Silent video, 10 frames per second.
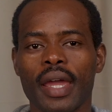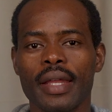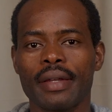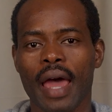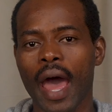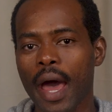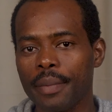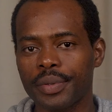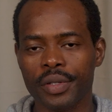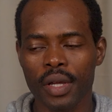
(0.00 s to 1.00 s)
and
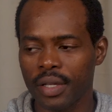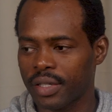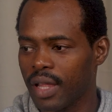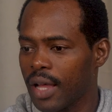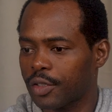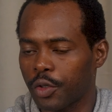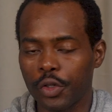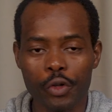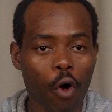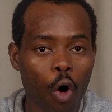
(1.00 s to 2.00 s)
apps start to
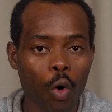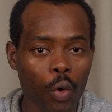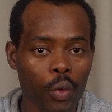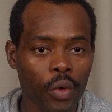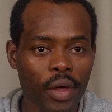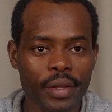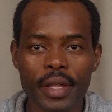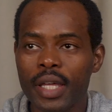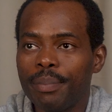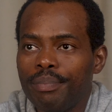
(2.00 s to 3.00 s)
grow,
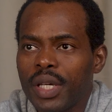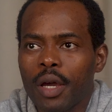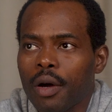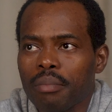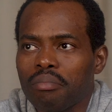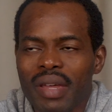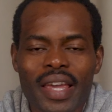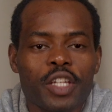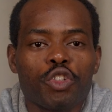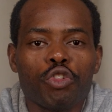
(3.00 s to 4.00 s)
they become
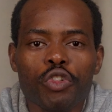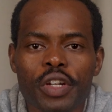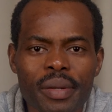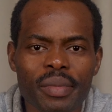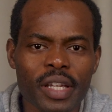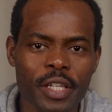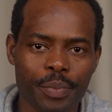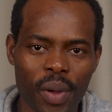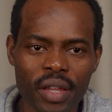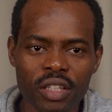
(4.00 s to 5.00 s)
extremely
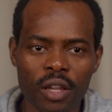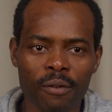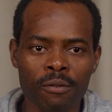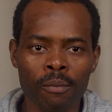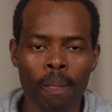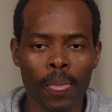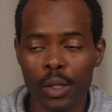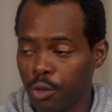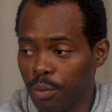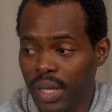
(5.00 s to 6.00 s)
expensive
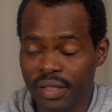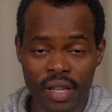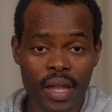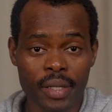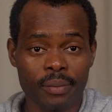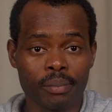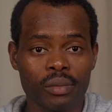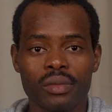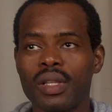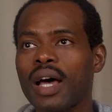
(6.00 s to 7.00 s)
to maintain.
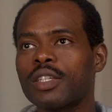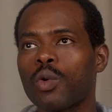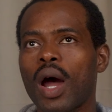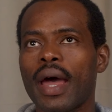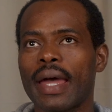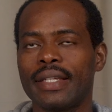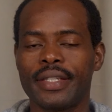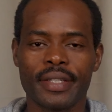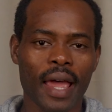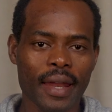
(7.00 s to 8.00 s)
That's why I
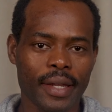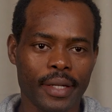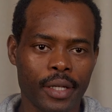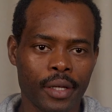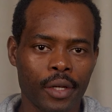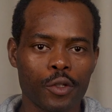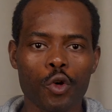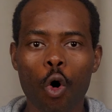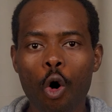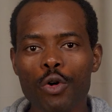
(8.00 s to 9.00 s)
decided
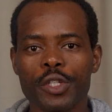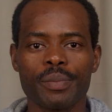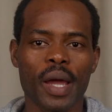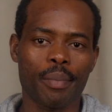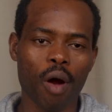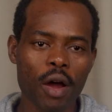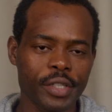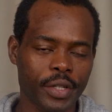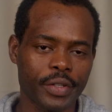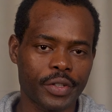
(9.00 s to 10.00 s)
to host my
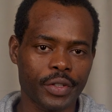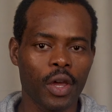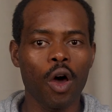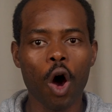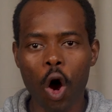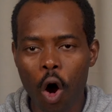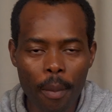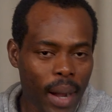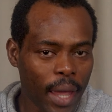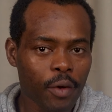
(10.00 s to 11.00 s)
projects
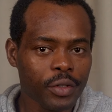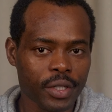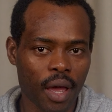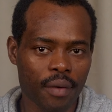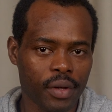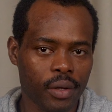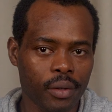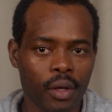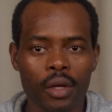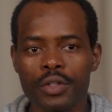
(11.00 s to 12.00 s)
on my own server
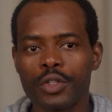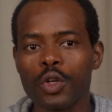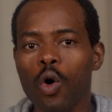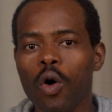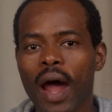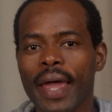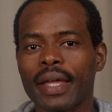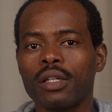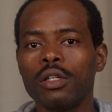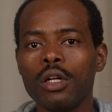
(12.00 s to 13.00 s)
so I
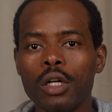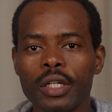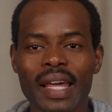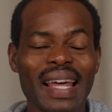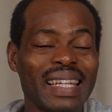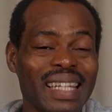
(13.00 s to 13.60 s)
can learn a